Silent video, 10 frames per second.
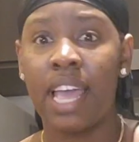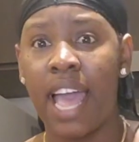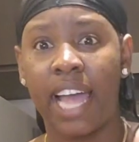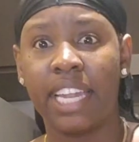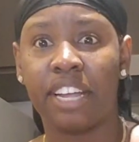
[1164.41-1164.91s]

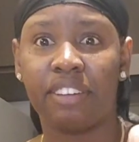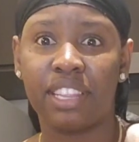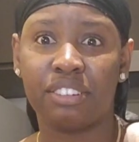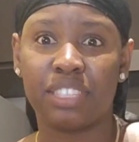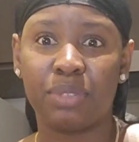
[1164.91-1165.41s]
and decorate the
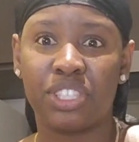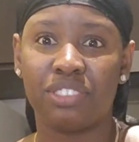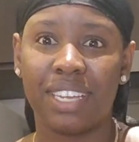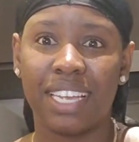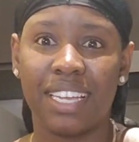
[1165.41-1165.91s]
christmas
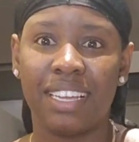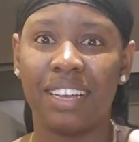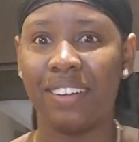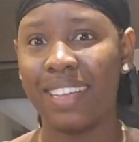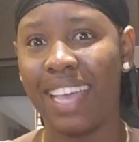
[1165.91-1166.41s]
tree
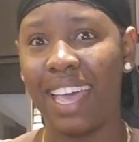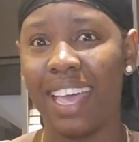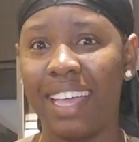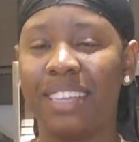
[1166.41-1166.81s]
okay